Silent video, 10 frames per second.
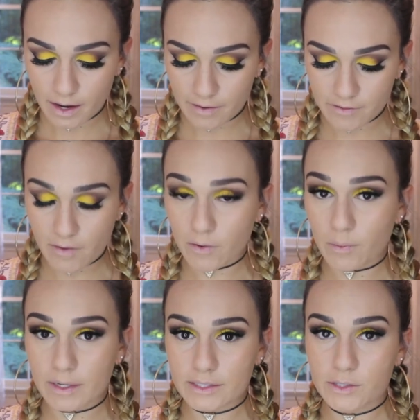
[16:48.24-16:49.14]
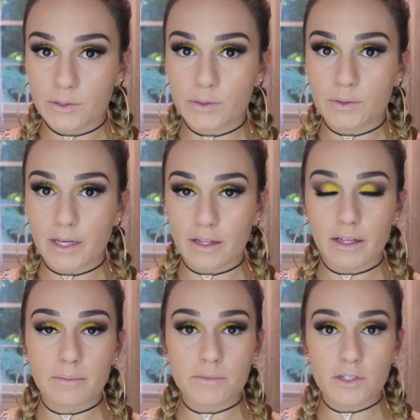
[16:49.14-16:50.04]
I've never wanted to kill
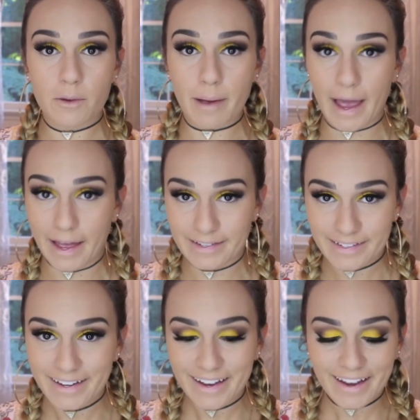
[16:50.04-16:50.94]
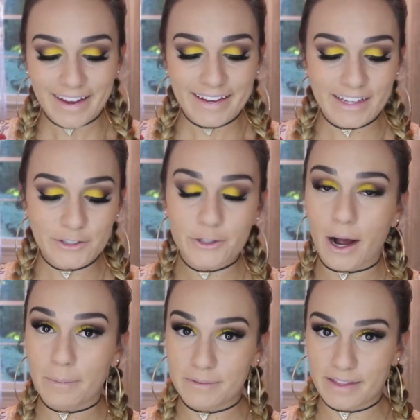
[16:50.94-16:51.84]
him so bad. He
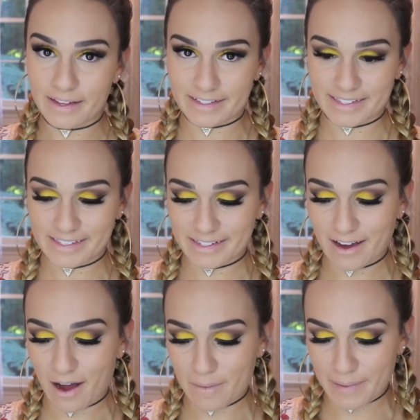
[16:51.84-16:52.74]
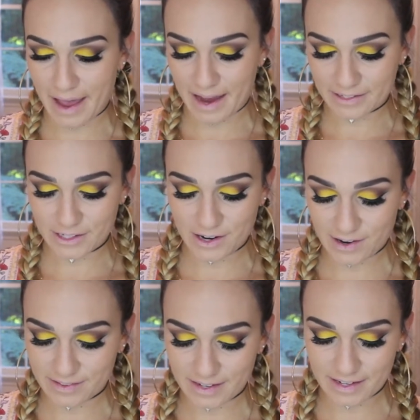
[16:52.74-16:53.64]
dropped this compact
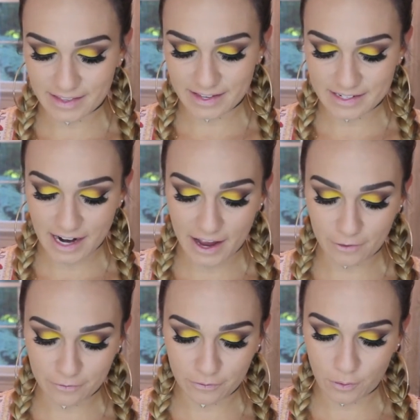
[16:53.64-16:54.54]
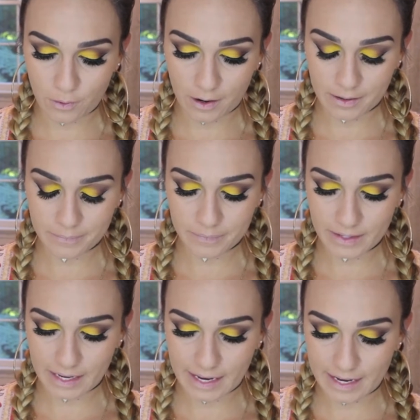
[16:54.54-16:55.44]
on the tile floor
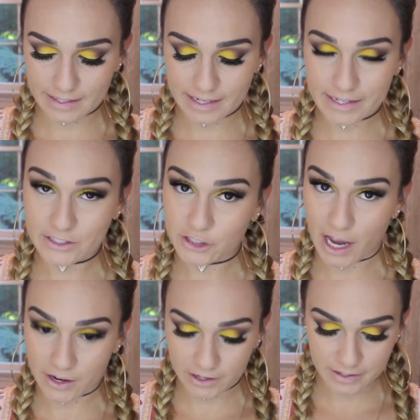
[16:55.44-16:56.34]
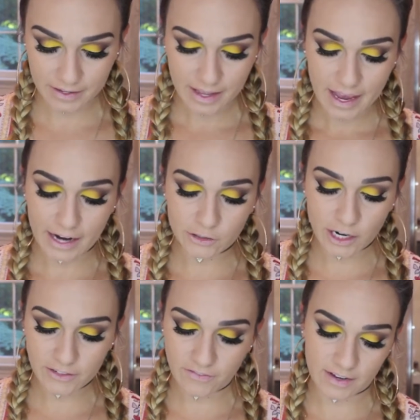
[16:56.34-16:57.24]
and it shattered. I
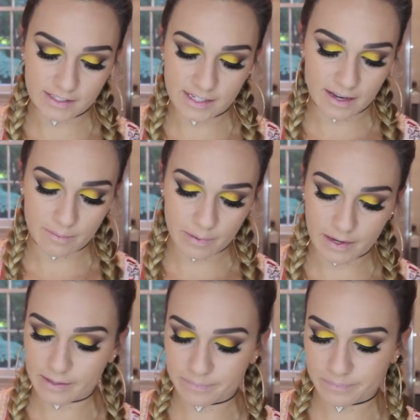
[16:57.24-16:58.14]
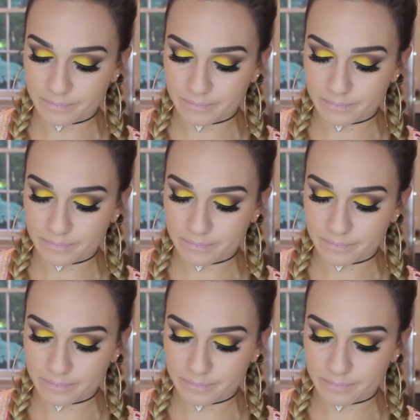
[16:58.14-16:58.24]
tried to fix it, but